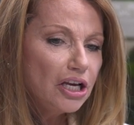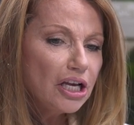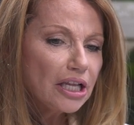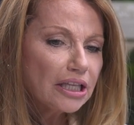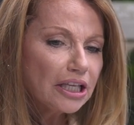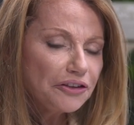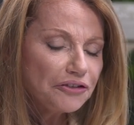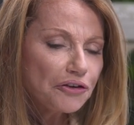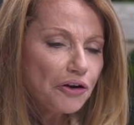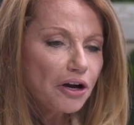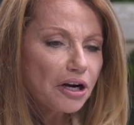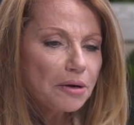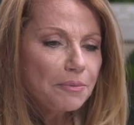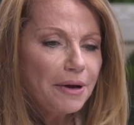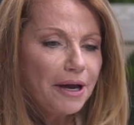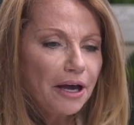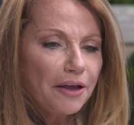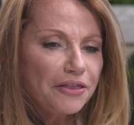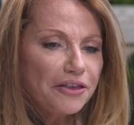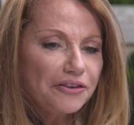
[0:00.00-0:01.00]
Let's talk
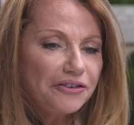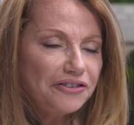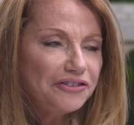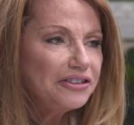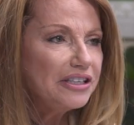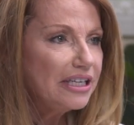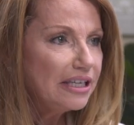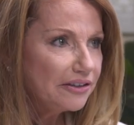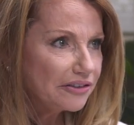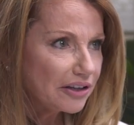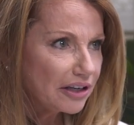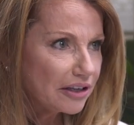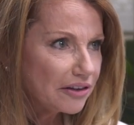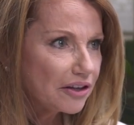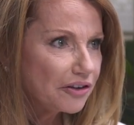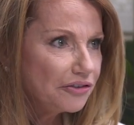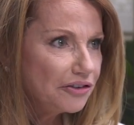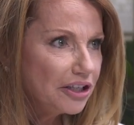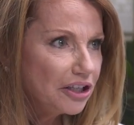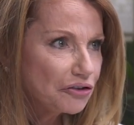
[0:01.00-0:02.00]
about the season,
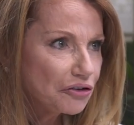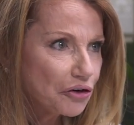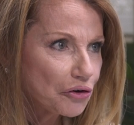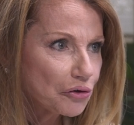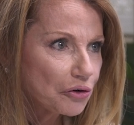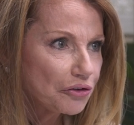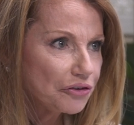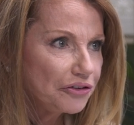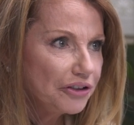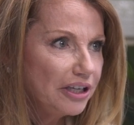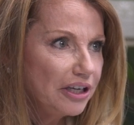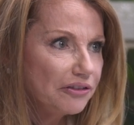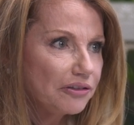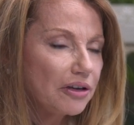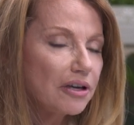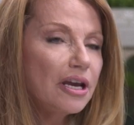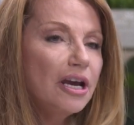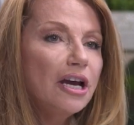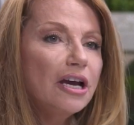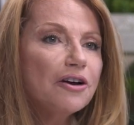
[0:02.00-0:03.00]
the sea turtle
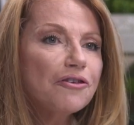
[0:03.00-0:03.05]
season,